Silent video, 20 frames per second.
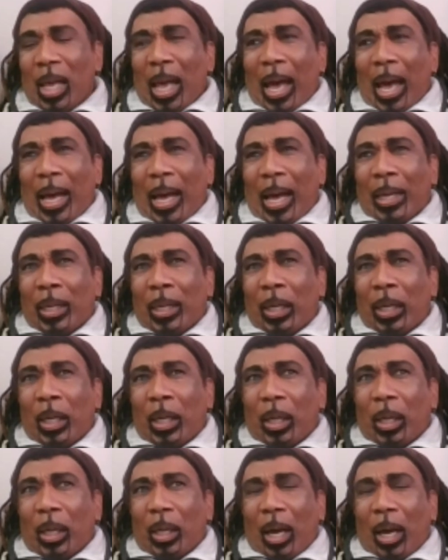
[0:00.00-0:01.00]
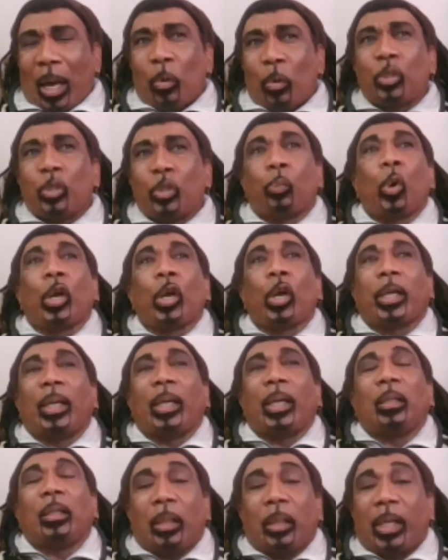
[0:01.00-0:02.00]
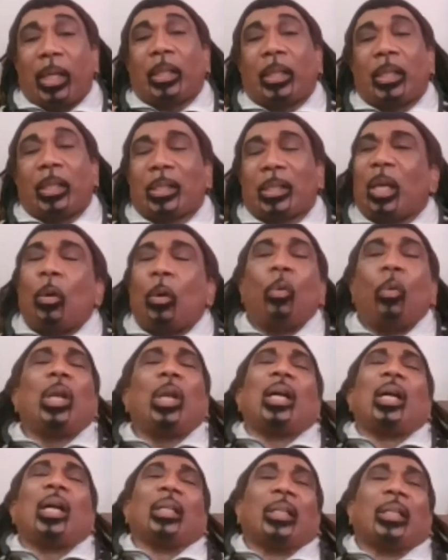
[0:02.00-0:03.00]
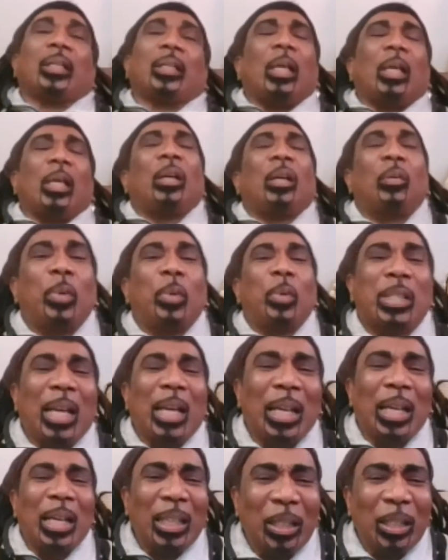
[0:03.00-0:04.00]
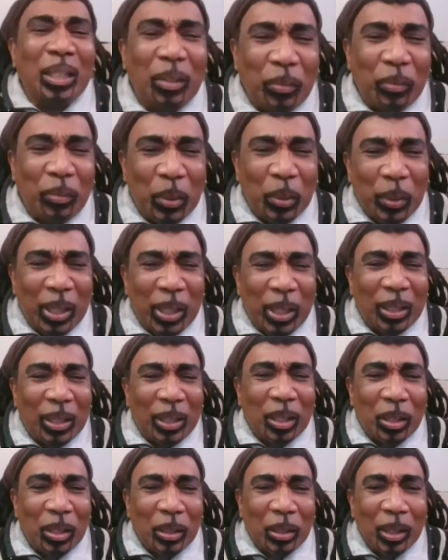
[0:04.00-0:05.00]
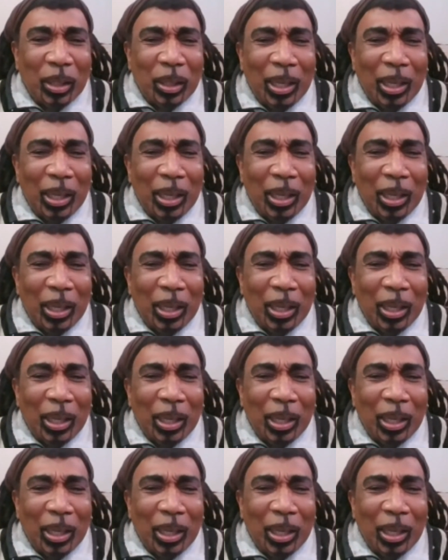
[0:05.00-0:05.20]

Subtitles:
And I was working, get this. Hold on. We start the interview yet? Or?